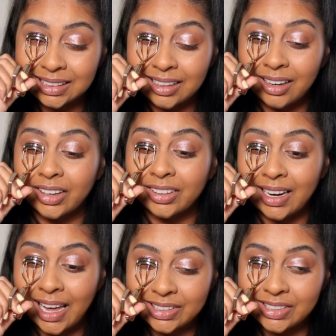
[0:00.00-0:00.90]
cut your
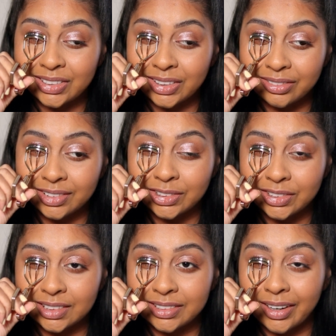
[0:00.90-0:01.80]
lashes off and do
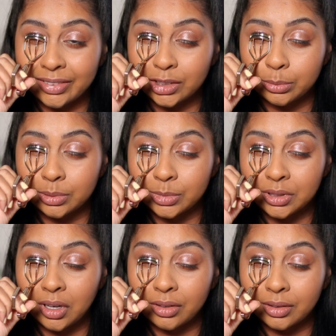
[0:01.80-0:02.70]
this after you put
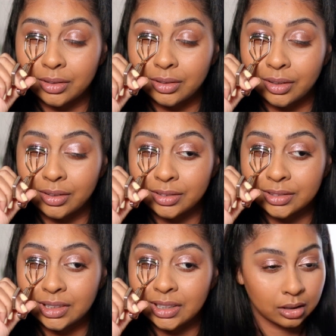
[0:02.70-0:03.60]
mascara on.